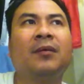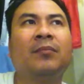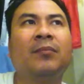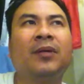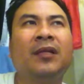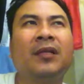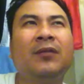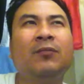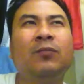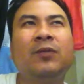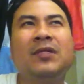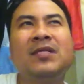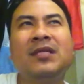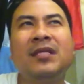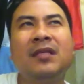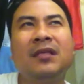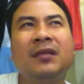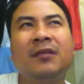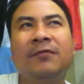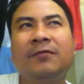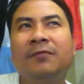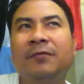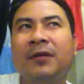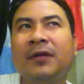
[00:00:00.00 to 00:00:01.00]
but it was a
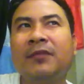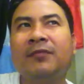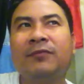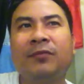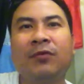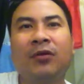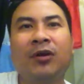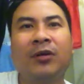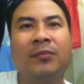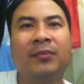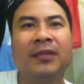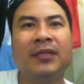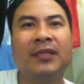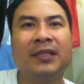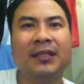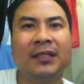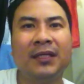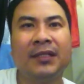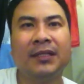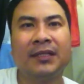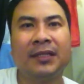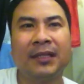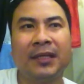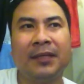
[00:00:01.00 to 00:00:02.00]
different format at
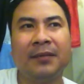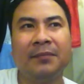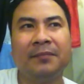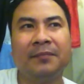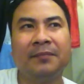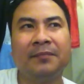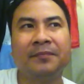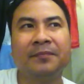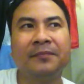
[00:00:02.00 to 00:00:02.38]
that time.